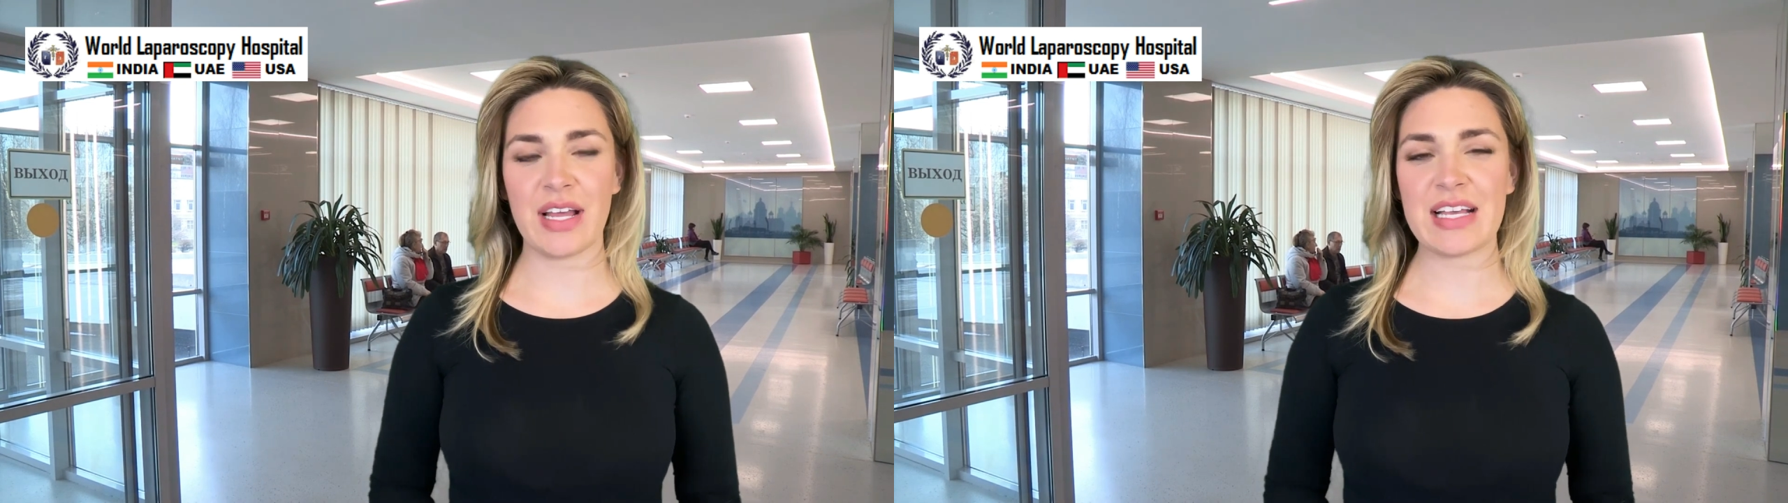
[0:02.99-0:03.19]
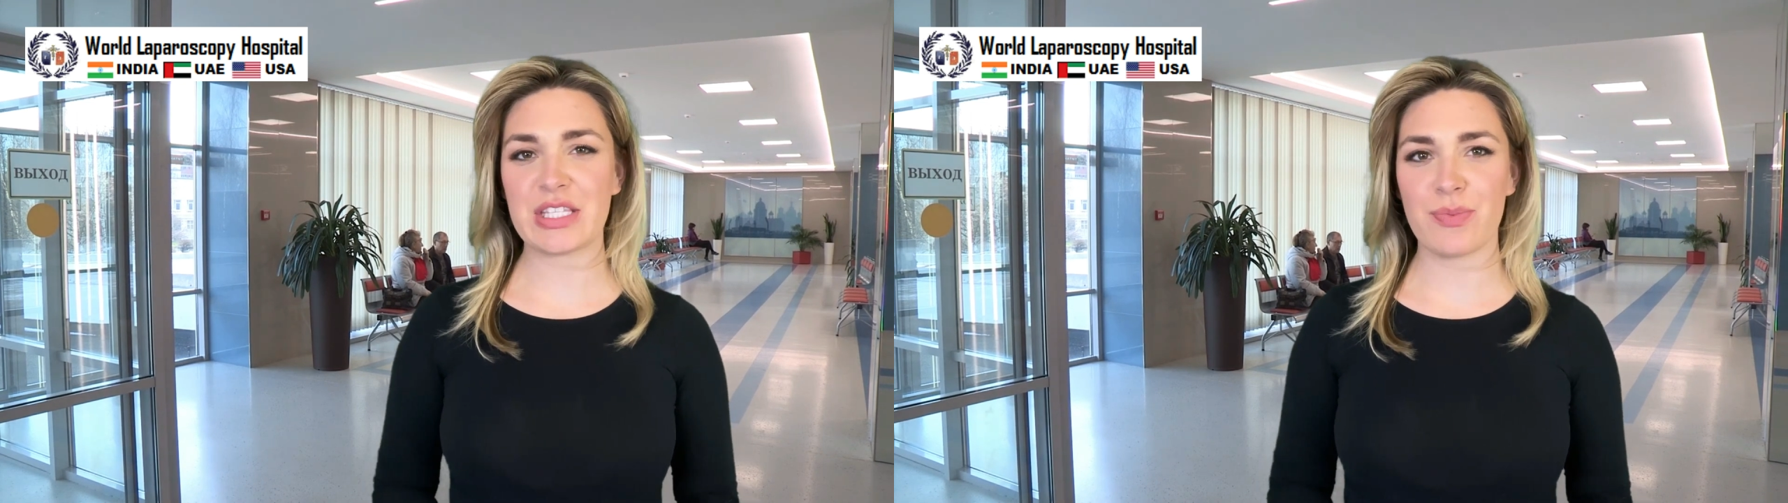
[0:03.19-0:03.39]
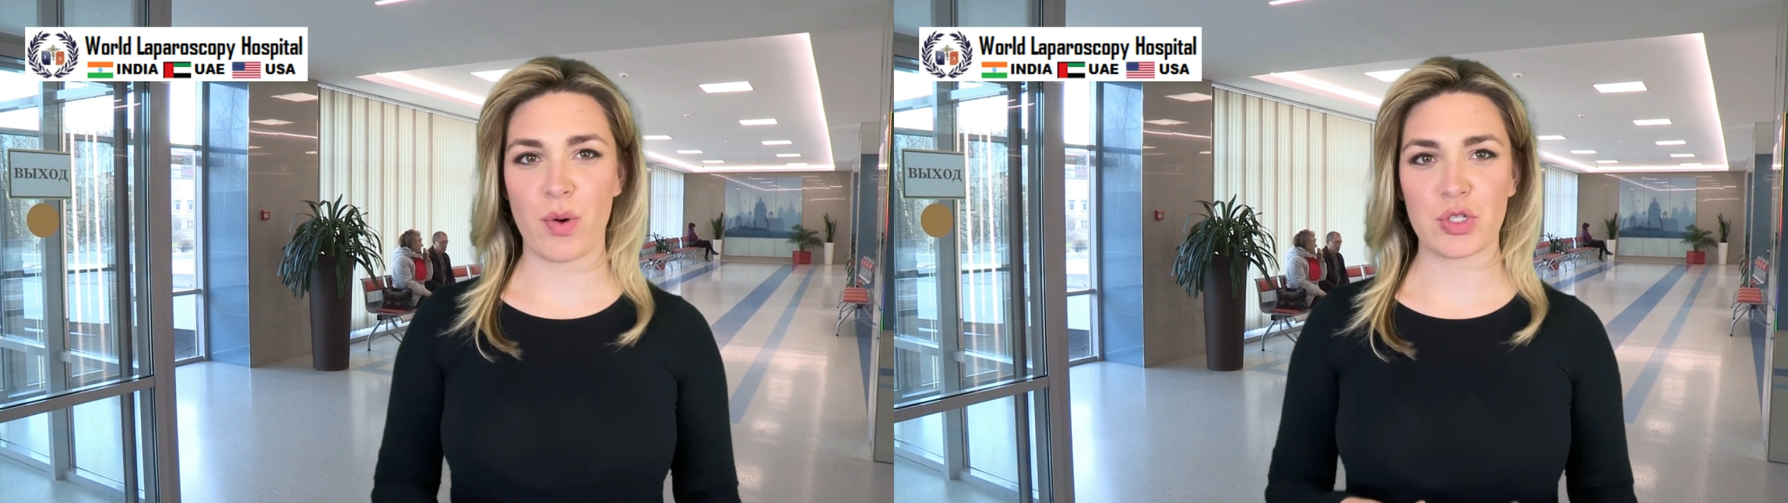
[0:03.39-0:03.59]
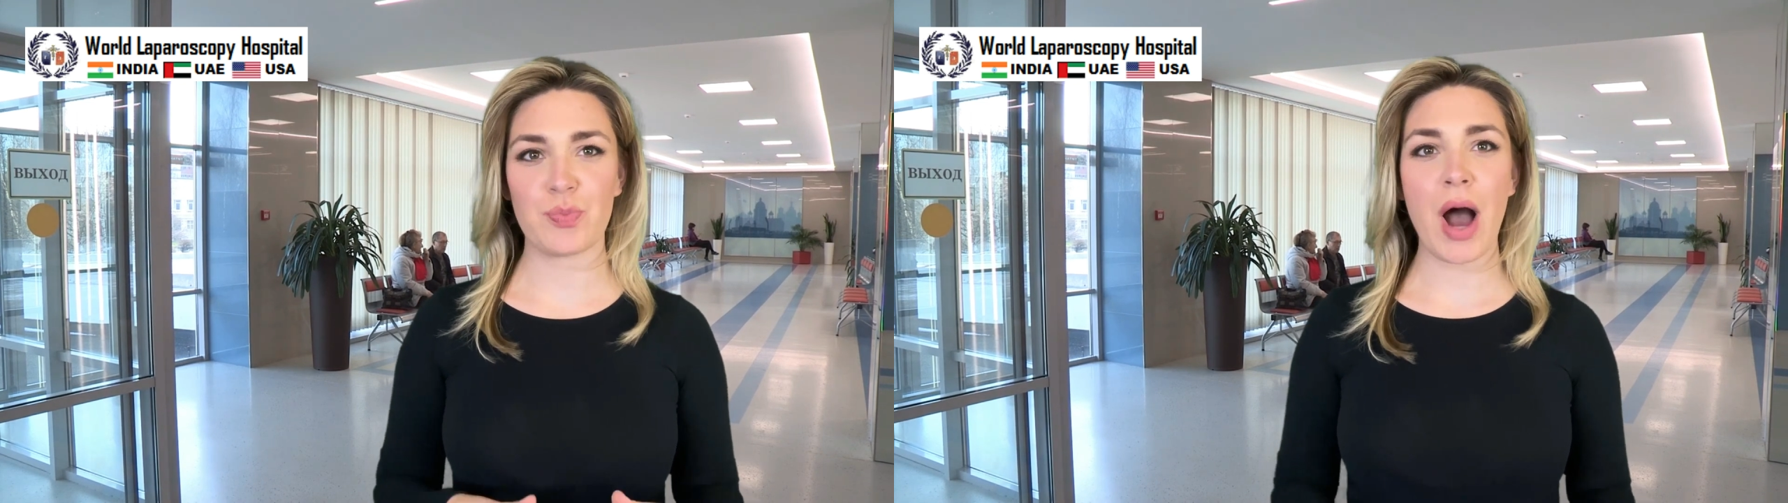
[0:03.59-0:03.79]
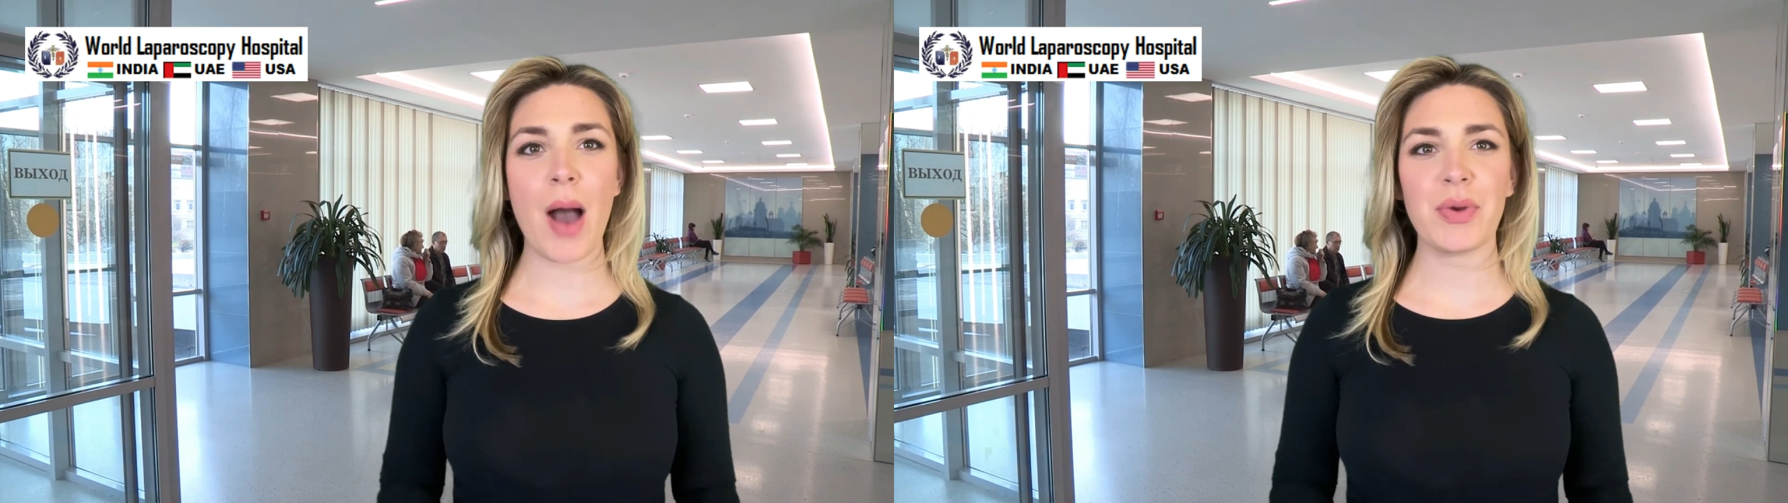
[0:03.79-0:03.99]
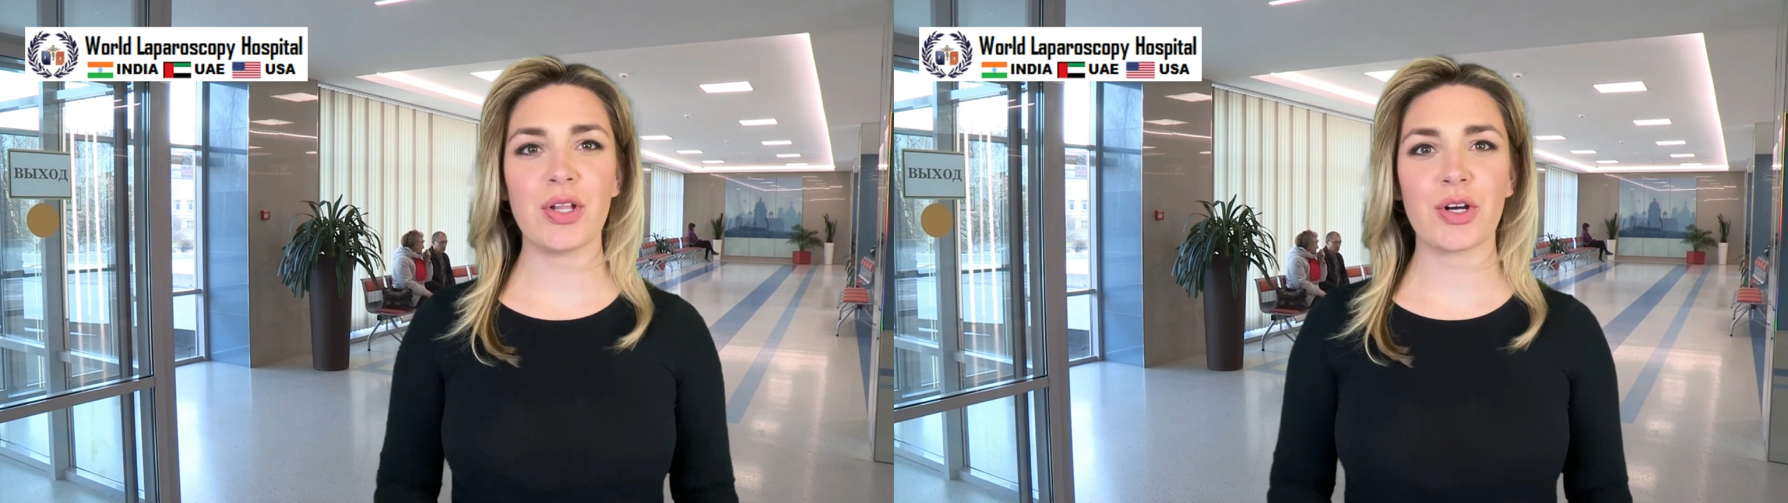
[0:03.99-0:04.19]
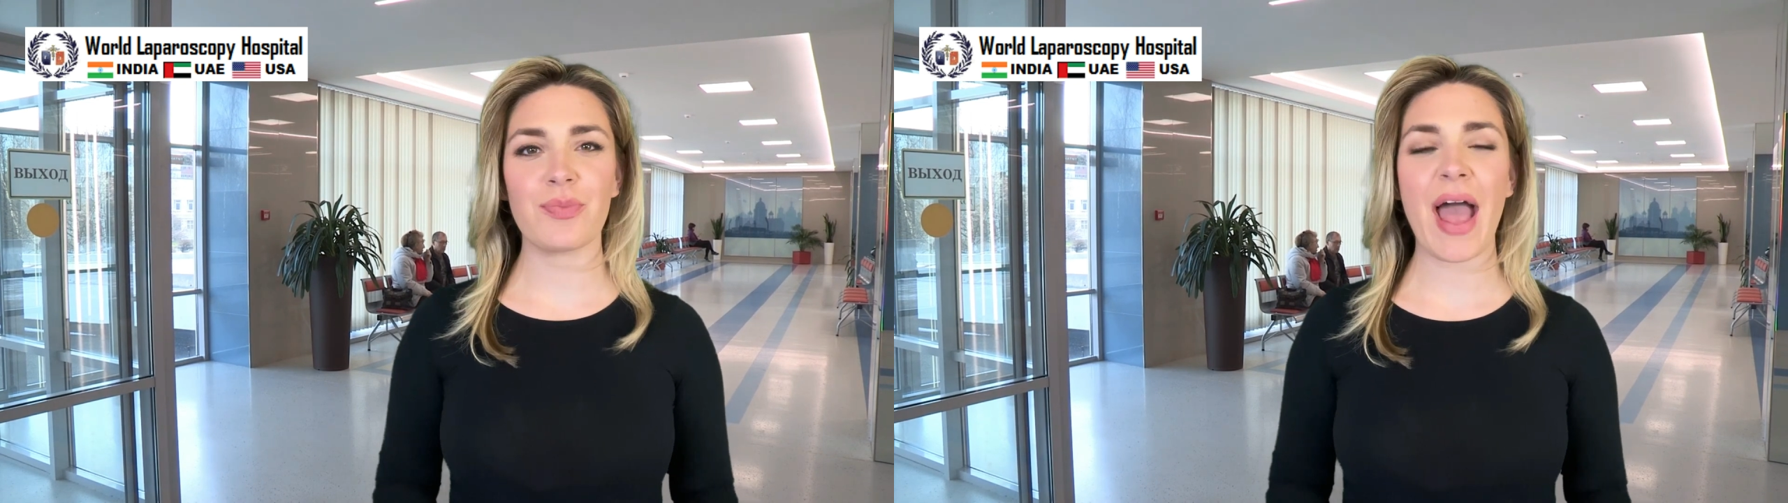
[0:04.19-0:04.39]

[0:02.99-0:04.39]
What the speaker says: is the most popular